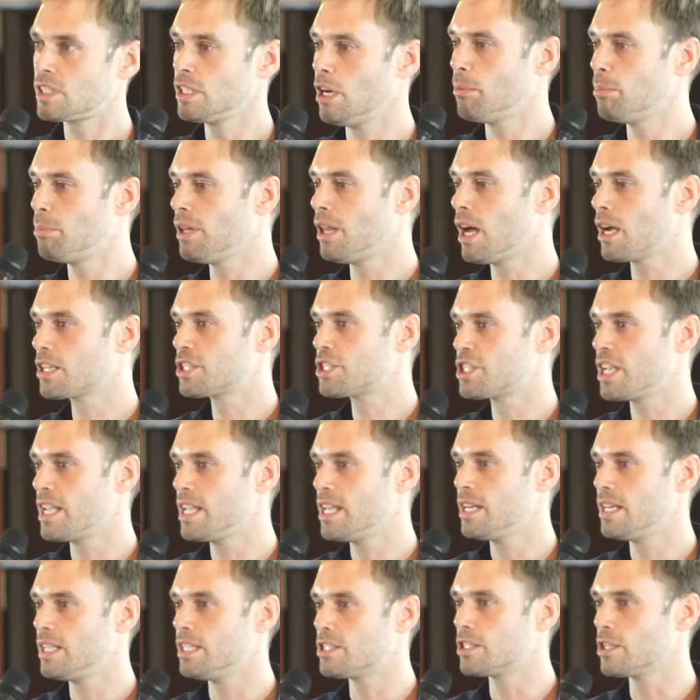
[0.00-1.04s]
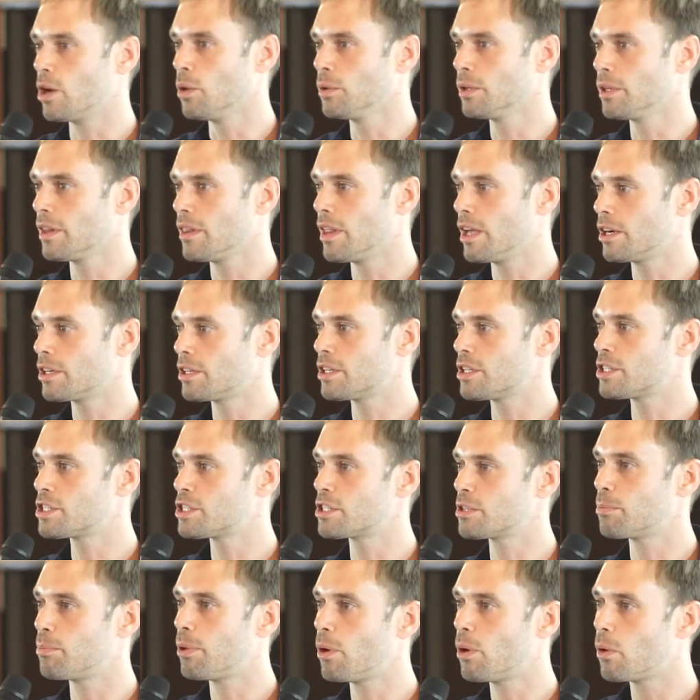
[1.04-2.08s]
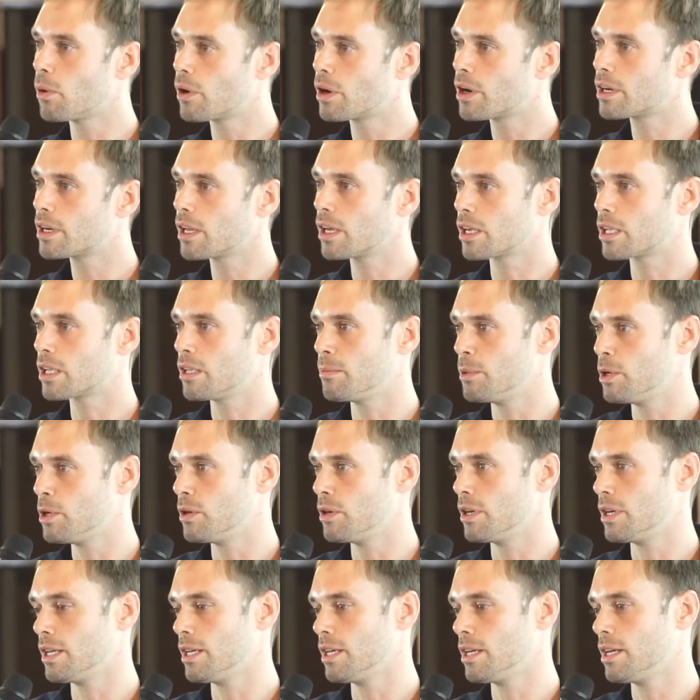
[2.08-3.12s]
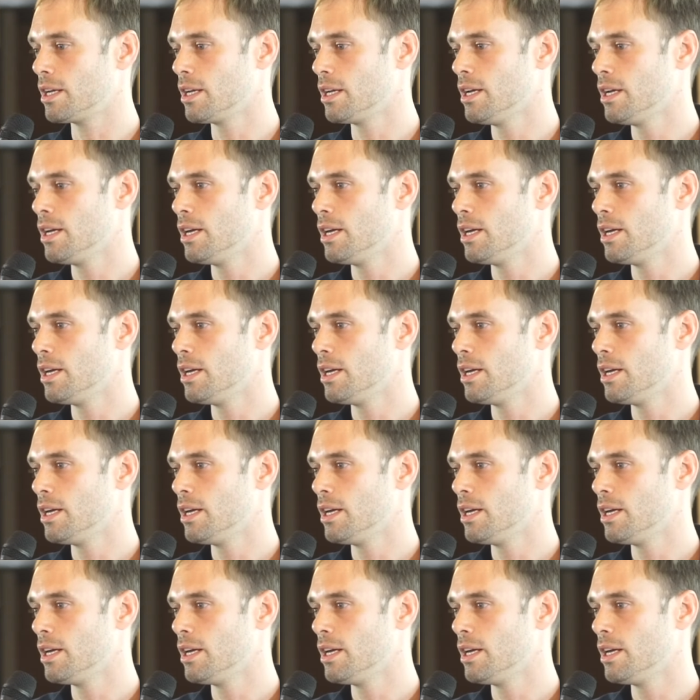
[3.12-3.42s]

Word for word: a blockchain is only there to support a community.